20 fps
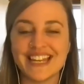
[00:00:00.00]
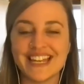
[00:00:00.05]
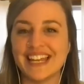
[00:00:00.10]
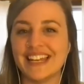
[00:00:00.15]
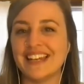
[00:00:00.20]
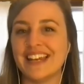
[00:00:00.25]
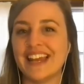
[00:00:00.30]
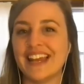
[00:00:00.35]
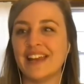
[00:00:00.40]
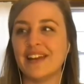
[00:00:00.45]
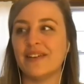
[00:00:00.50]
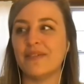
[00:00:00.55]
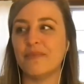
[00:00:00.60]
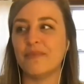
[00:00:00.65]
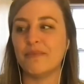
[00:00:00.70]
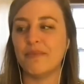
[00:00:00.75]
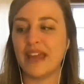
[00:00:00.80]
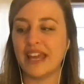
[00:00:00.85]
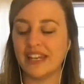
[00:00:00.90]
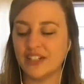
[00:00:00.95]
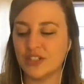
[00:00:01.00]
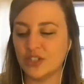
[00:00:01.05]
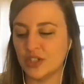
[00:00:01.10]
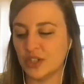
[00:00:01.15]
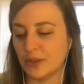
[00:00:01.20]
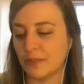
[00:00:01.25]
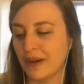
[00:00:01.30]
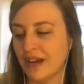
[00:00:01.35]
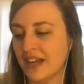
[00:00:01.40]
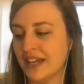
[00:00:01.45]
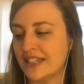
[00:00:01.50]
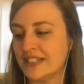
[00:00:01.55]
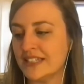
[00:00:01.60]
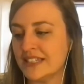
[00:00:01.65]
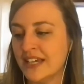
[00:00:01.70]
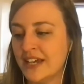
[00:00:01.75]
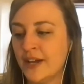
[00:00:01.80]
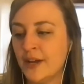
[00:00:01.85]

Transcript: and and manage in your mind.